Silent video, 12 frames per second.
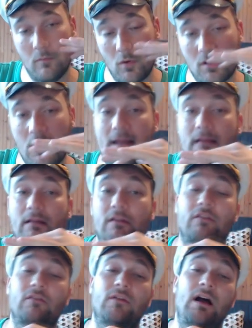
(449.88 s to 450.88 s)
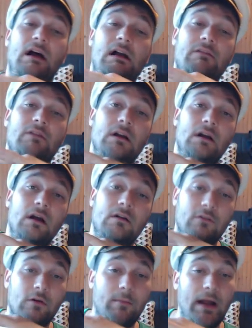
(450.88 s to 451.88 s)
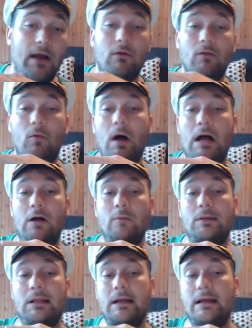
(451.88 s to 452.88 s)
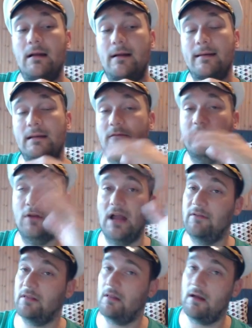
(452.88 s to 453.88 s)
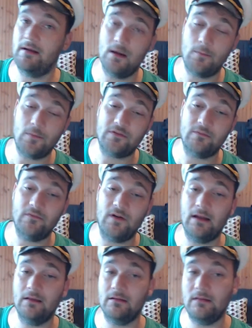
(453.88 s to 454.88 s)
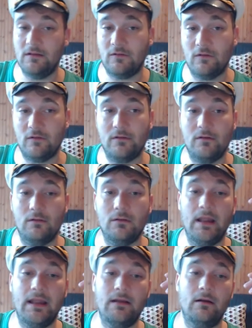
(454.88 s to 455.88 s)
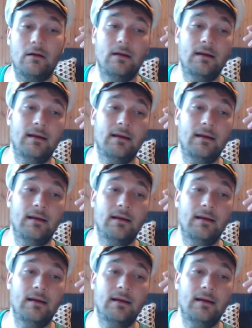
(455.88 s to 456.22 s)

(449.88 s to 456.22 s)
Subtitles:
likely to survive for a Power of the Wild play on it if you have it lined up with some Violet Teachers a little later.